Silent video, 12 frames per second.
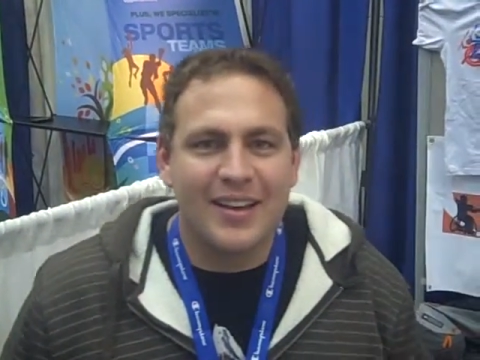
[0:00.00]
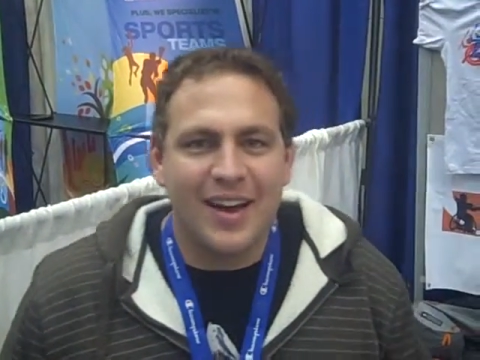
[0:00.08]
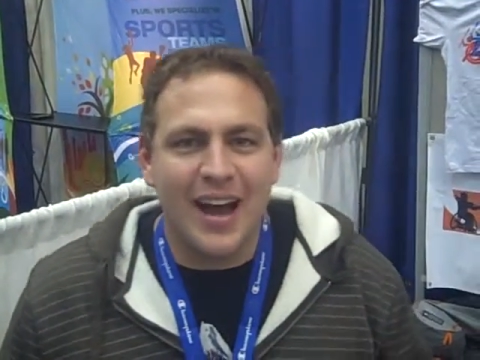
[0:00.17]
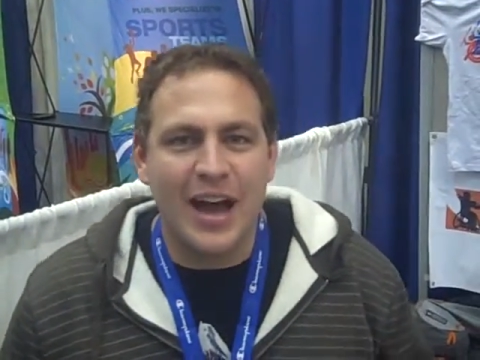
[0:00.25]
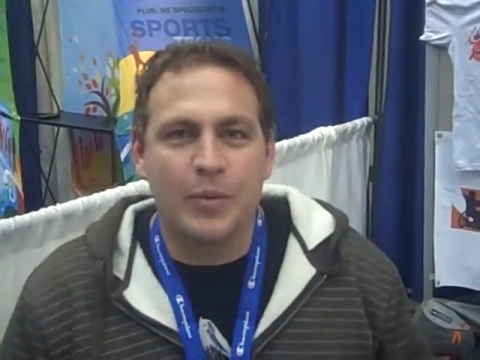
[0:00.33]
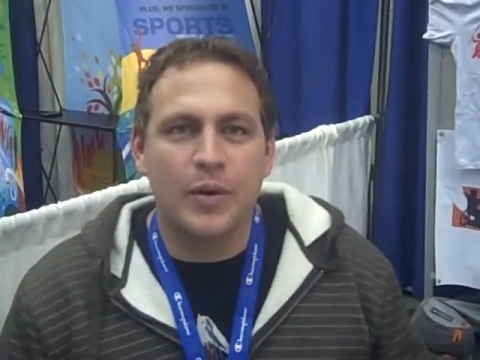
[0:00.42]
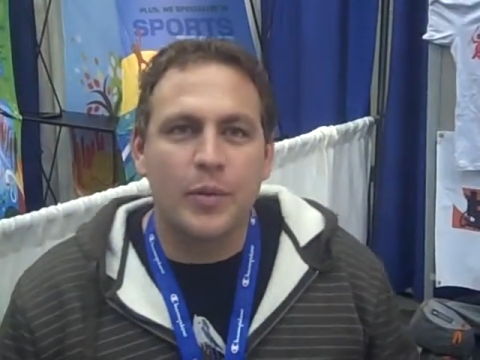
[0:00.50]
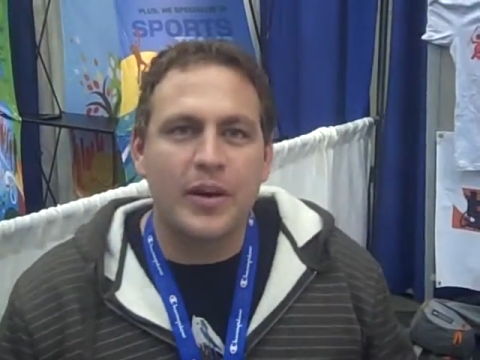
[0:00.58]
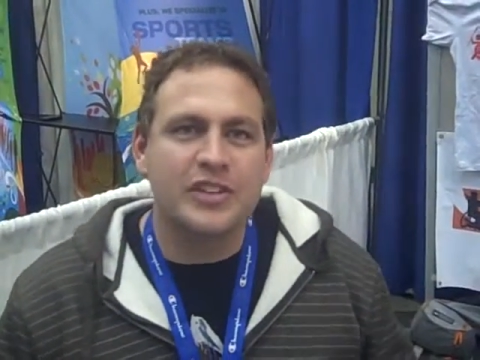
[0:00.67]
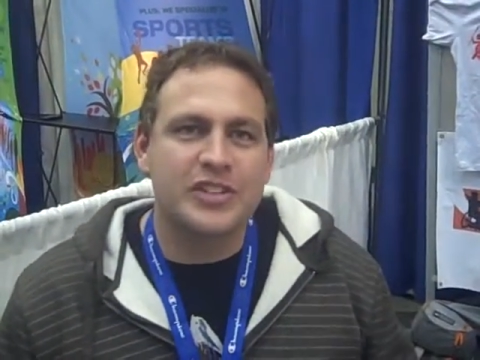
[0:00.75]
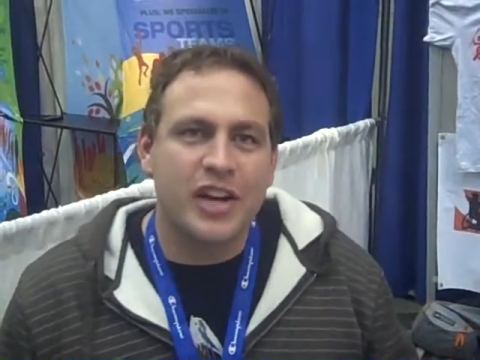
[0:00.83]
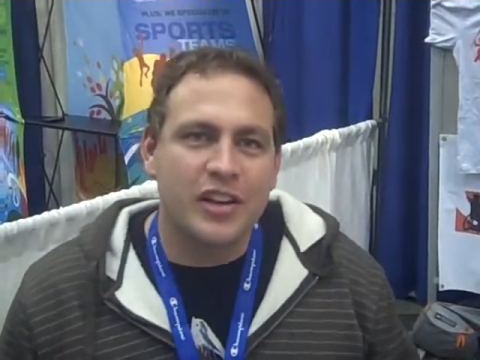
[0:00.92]
All right, we're
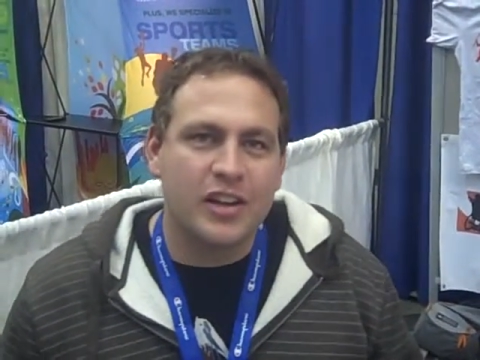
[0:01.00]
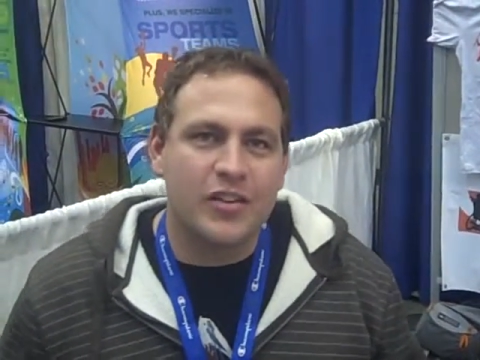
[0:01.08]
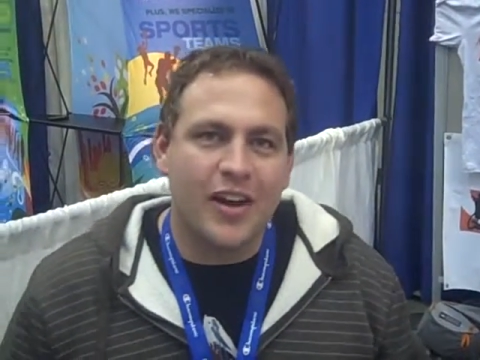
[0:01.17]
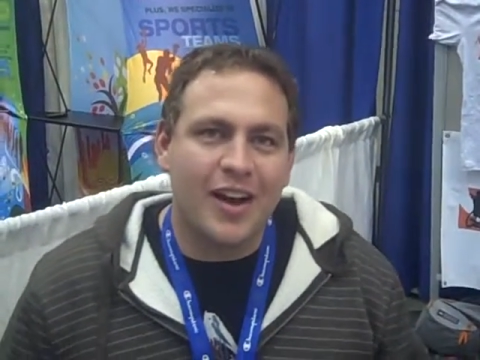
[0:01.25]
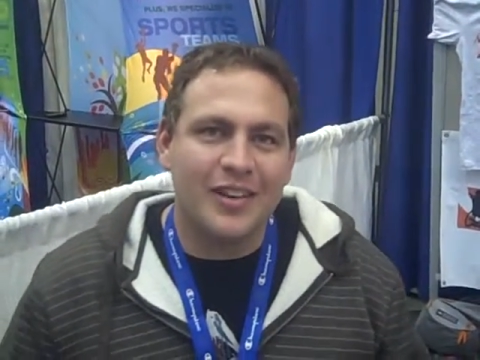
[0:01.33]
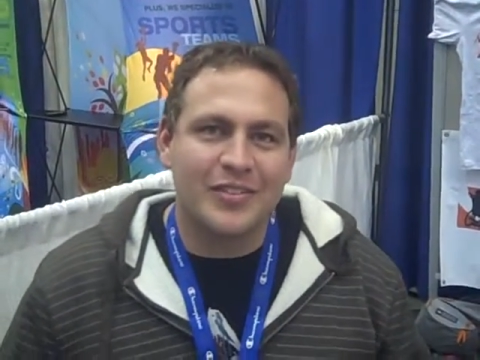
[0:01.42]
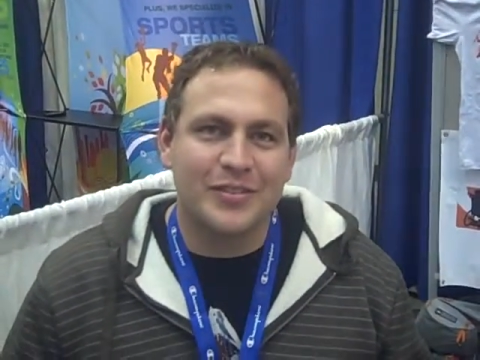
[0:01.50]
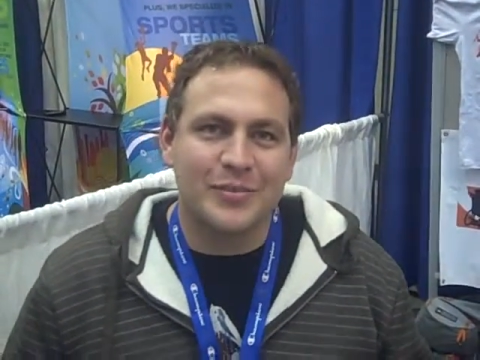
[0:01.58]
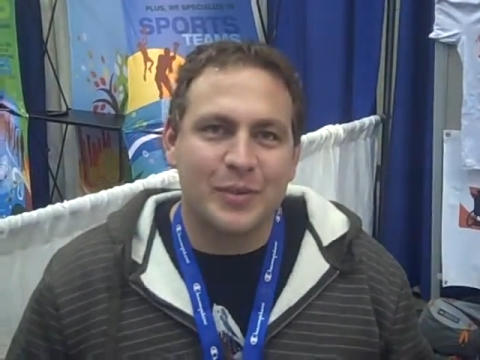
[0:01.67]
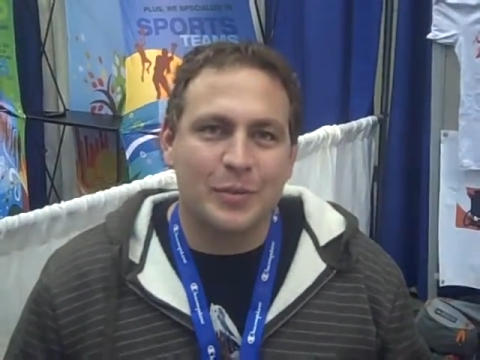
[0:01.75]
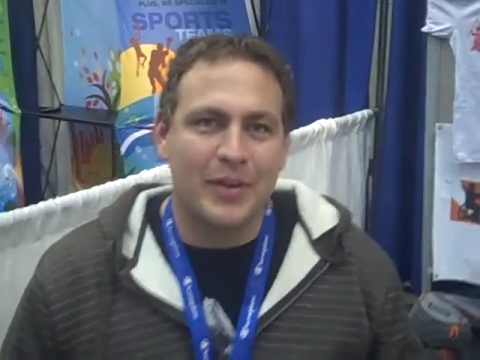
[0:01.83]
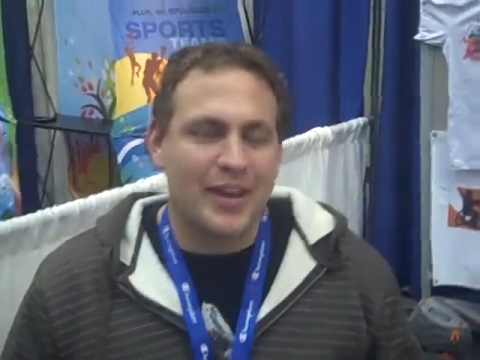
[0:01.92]
wheelchair lacrosse.
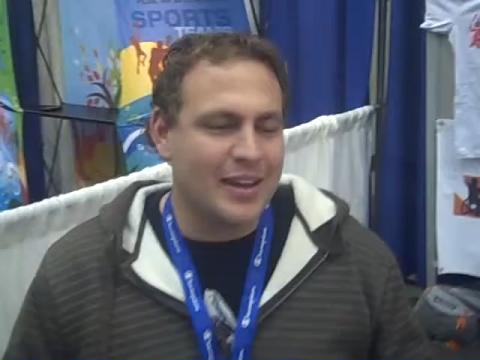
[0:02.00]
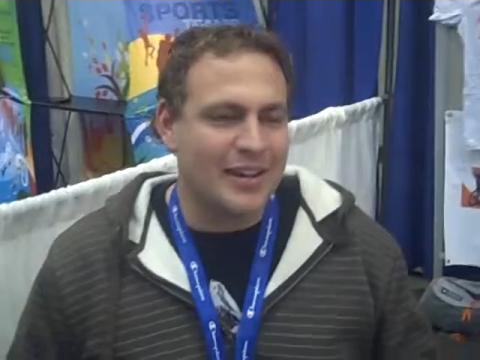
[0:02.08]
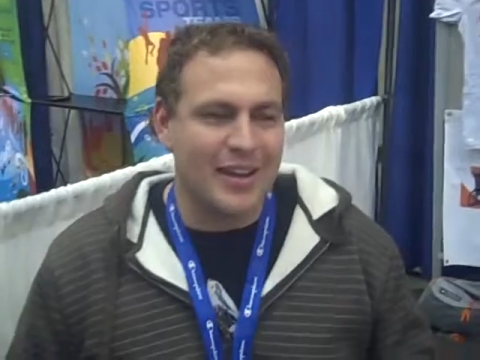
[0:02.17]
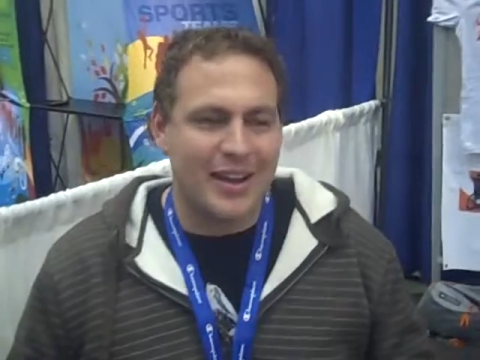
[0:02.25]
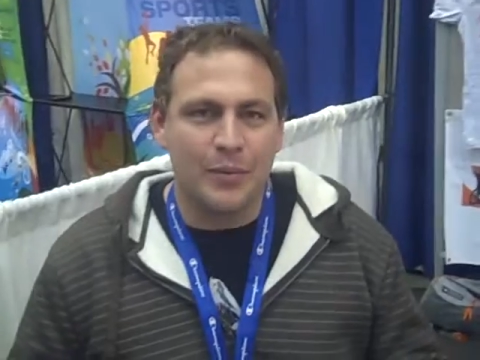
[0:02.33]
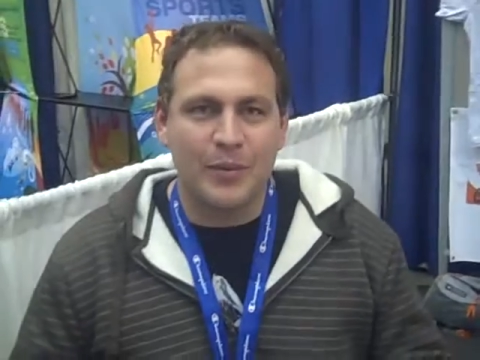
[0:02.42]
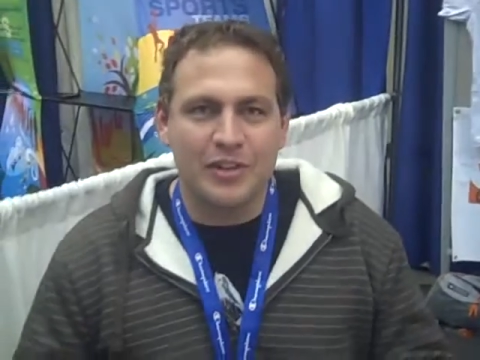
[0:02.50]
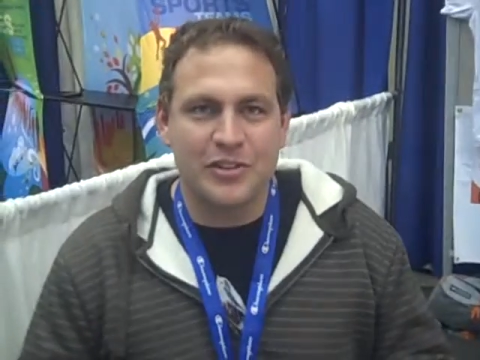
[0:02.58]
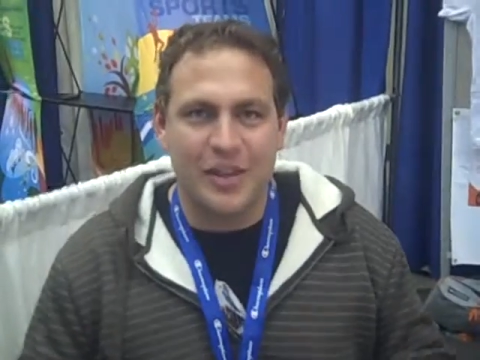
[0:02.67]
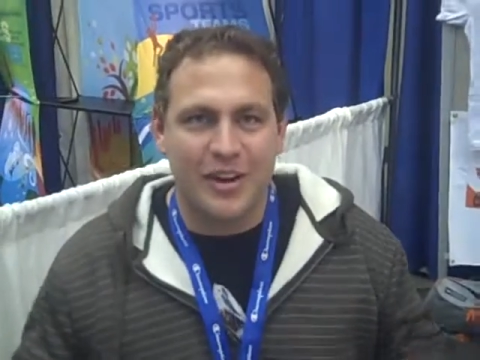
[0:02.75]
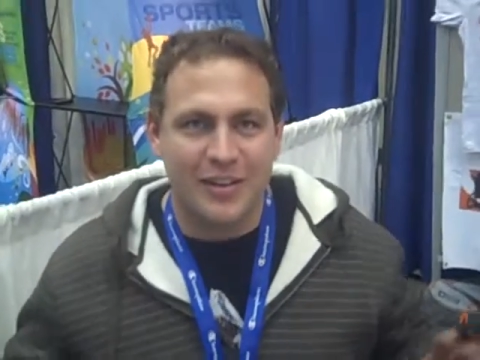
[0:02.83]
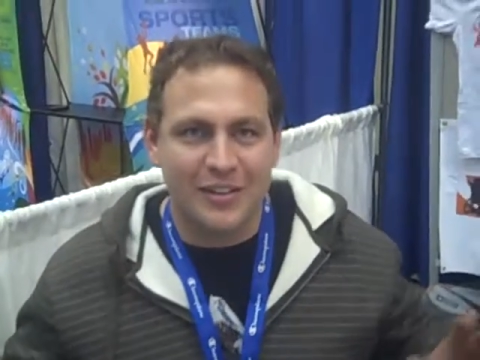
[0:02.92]
We're bringing uh,
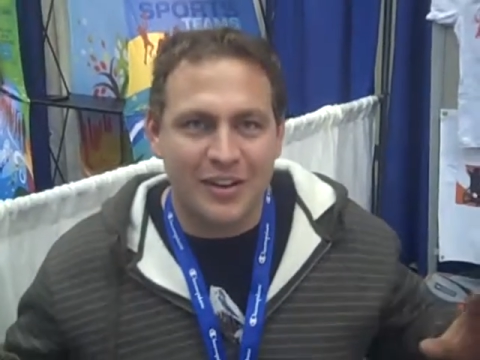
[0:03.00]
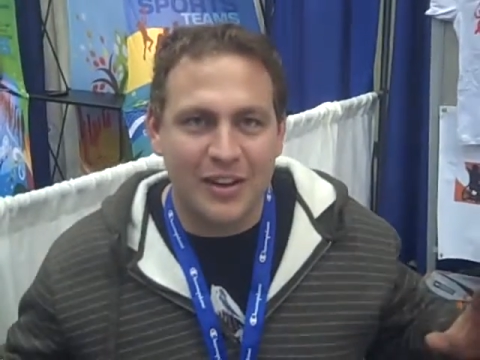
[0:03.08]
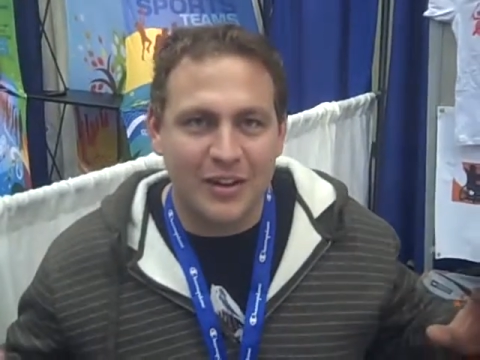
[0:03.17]
wheelchair.